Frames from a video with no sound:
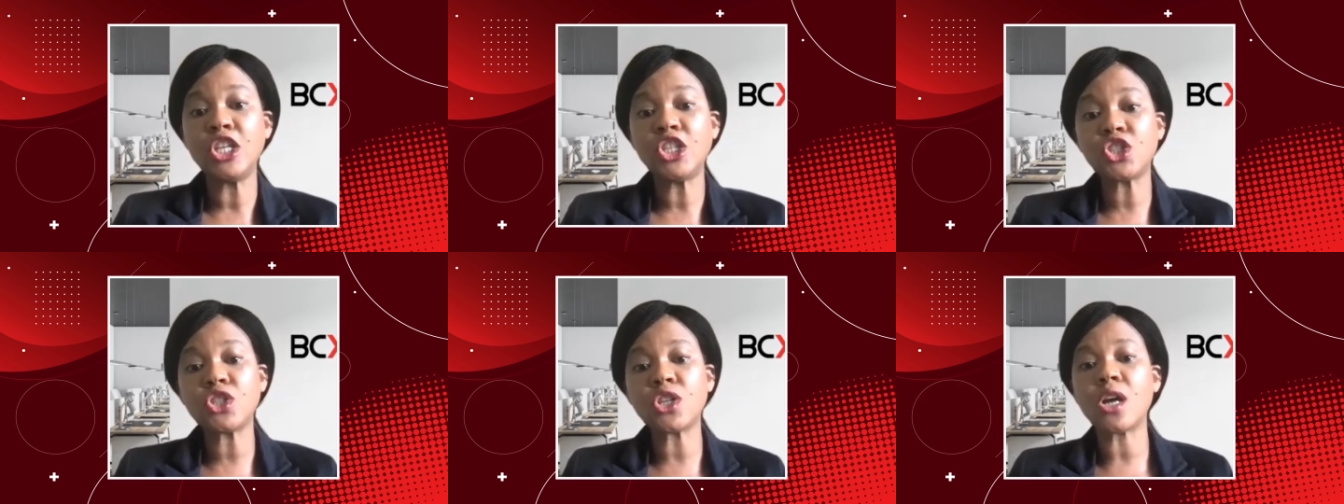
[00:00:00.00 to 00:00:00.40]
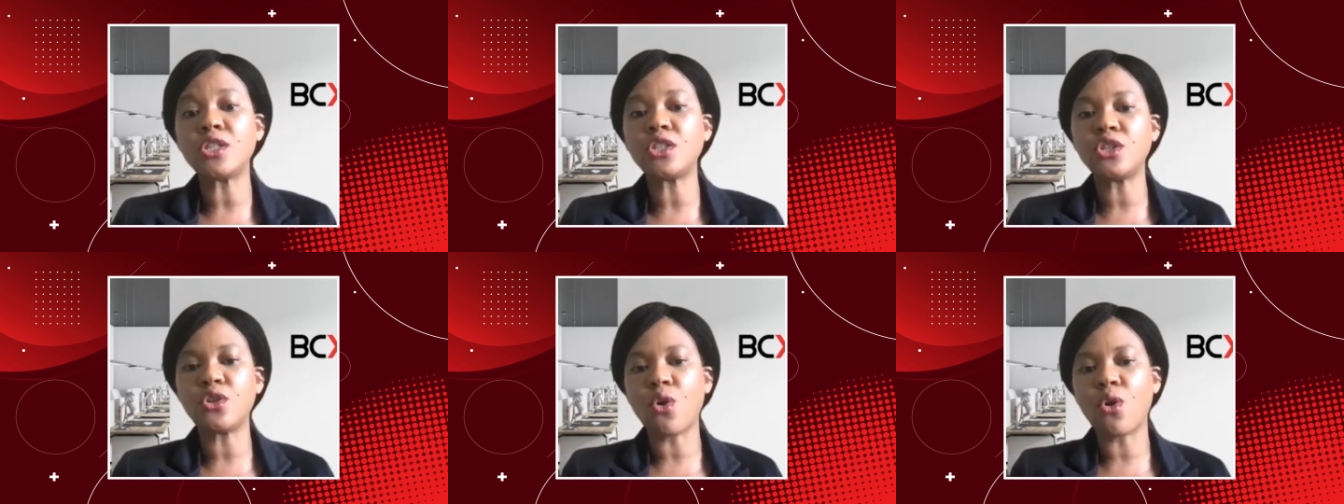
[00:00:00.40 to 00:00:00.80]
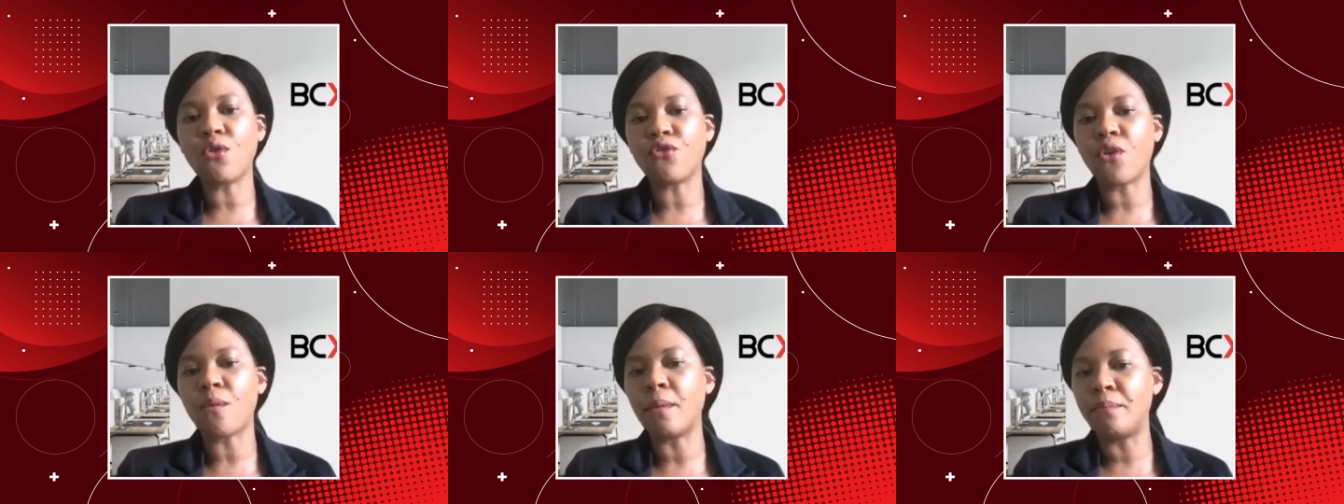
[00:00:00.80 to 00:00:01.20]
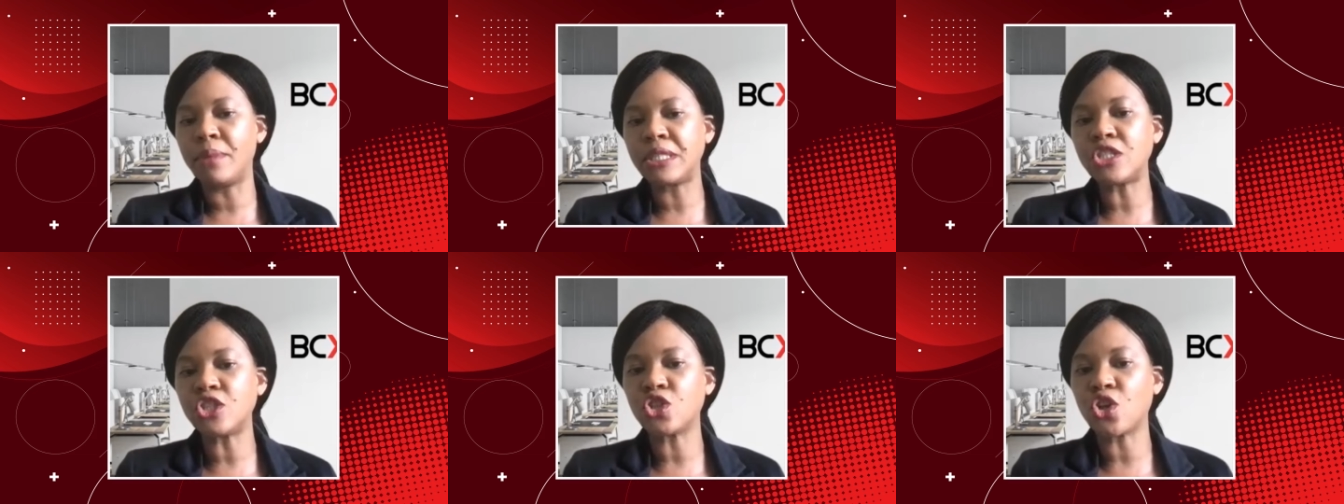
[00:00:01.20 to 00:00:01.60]
It started off from a
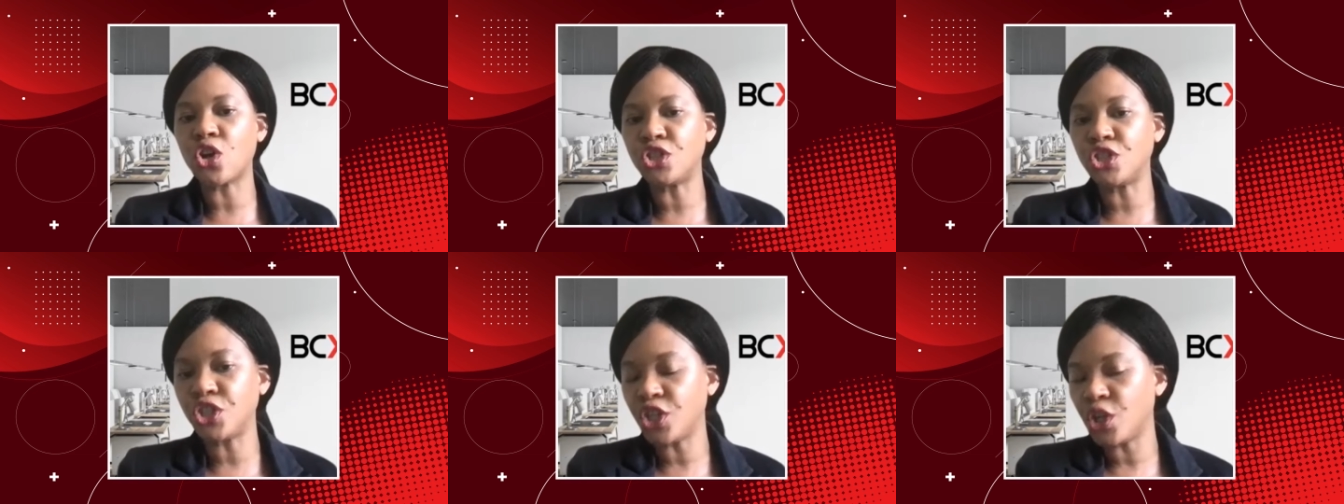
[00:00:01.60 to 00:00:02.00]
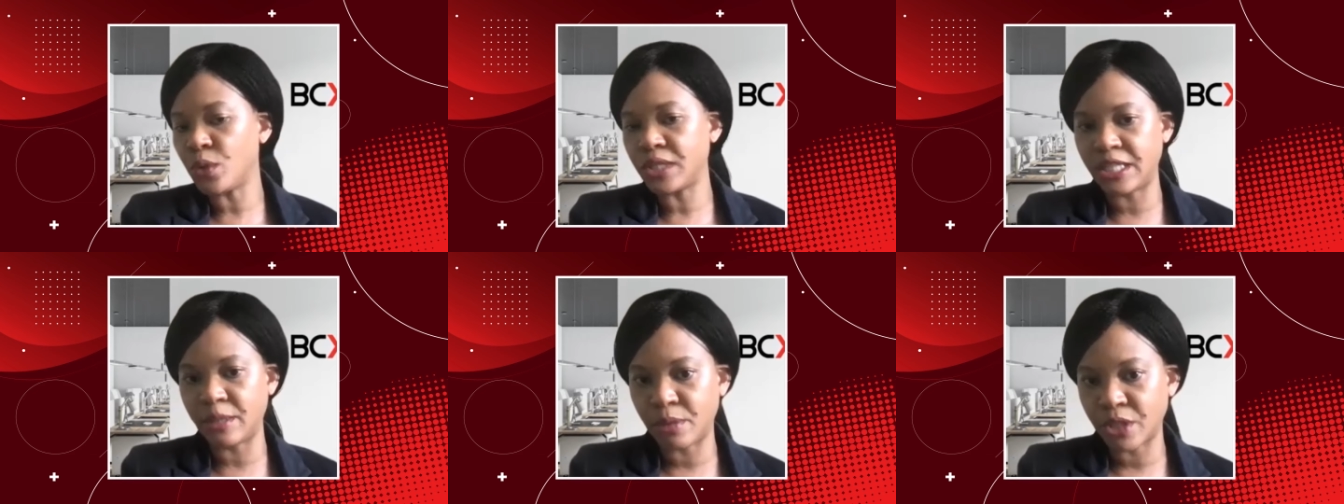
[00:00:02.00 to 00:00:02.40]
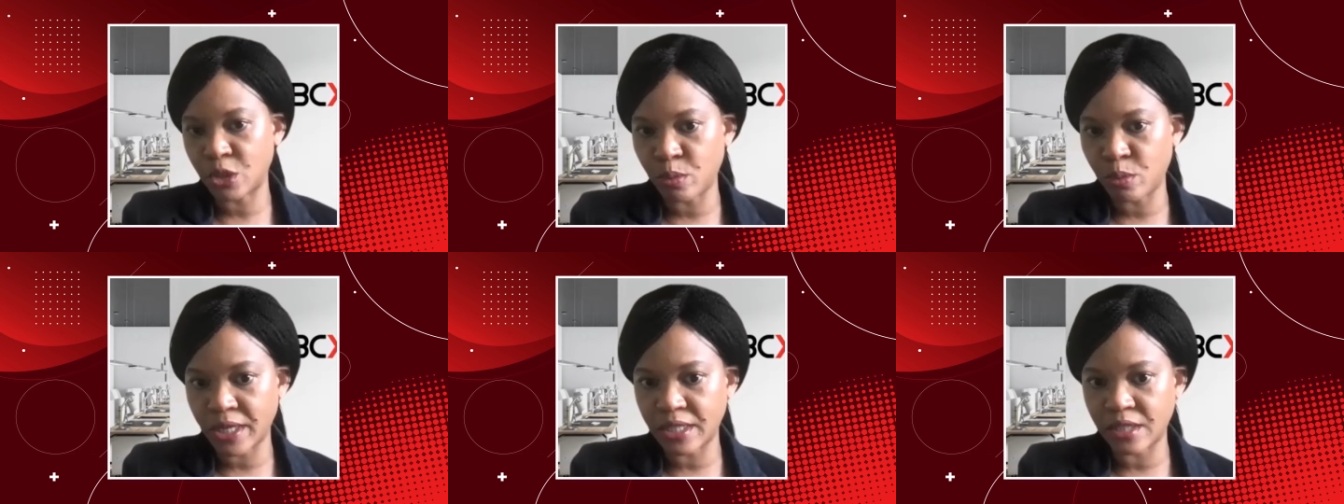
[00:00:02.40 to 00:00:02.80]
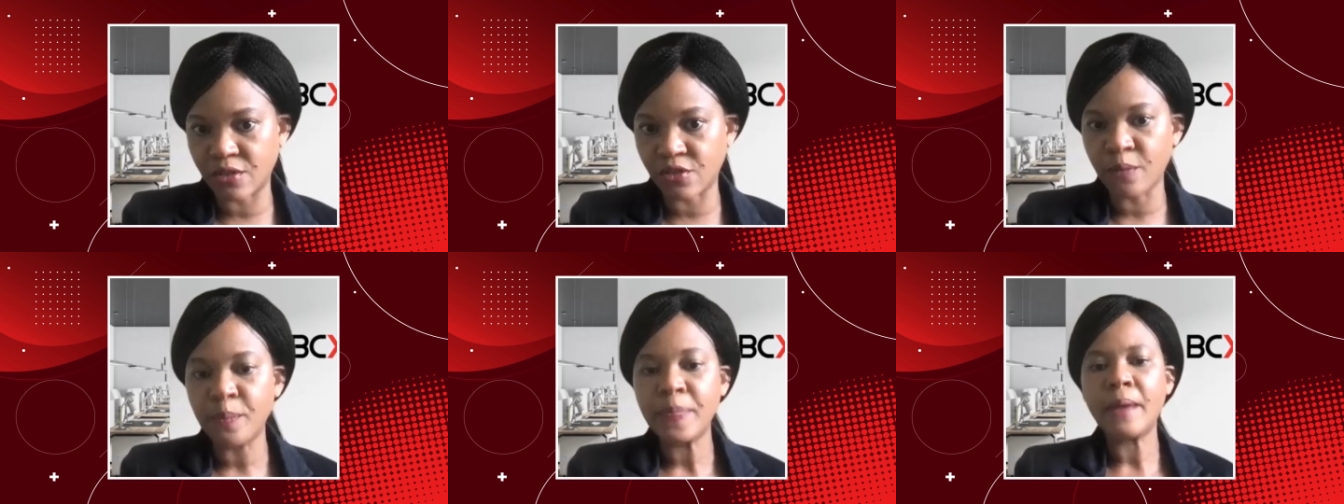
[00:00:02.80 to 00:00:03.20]
business continuity
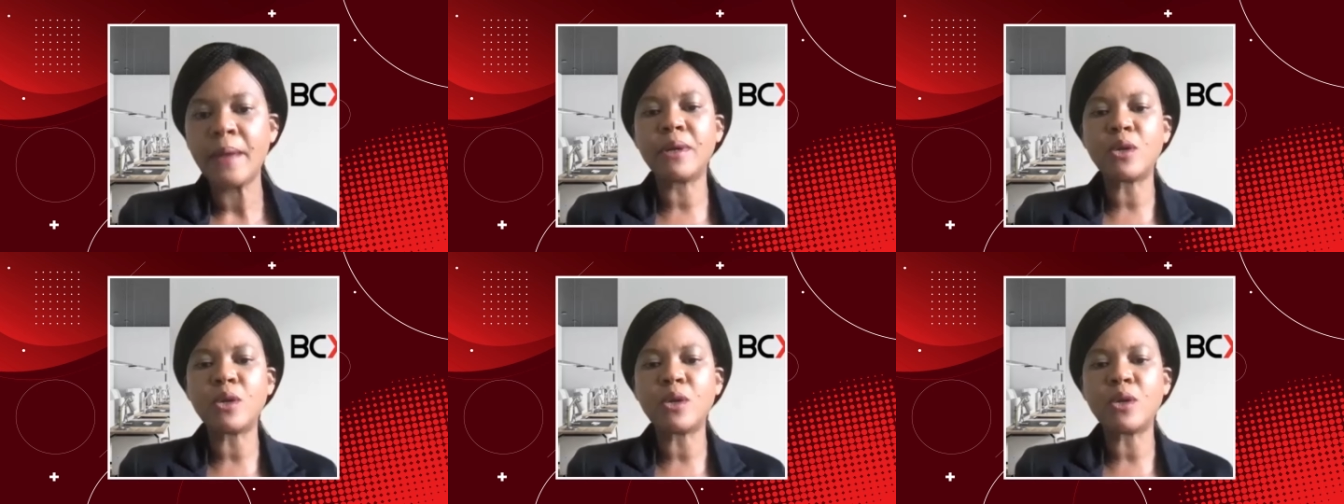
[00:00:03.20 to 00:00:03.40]
perspective,